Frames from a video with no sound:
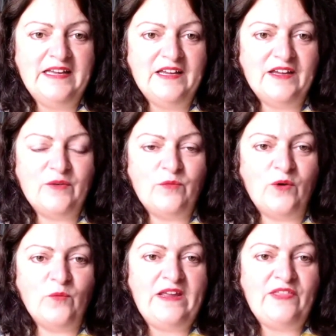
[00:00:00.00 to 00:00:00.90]
what
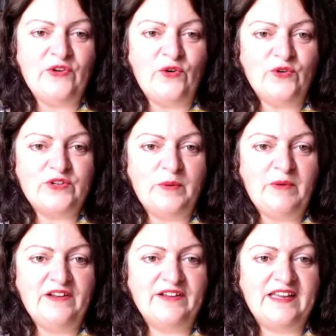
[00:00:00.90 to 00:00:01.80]
we thought we were
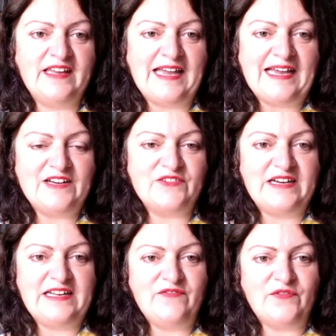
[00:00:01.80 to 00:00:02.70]
looking at
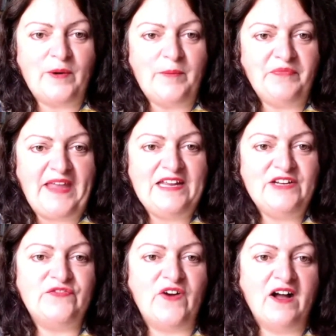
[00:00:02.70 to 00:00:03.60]
really from age
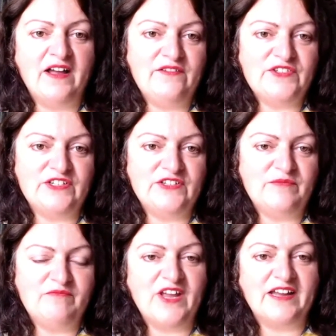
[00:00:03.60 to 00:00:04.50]
5 to
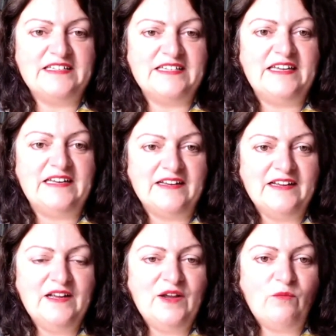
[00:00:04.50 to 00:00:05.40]
19,
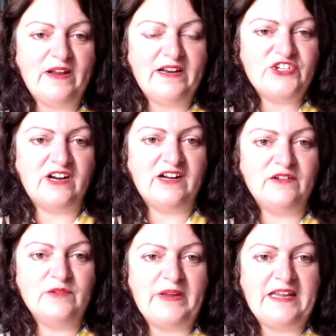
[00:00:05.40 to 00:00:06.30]
when a
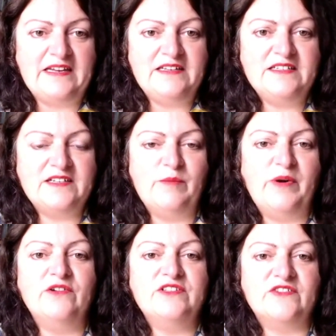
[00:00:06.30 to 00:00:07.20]
child begins
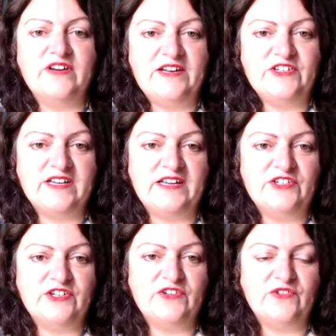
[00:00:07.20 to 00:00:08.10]
compulsory
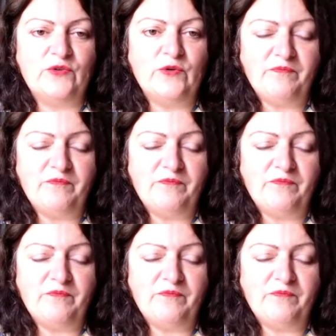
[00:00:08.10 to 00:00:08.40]
education, or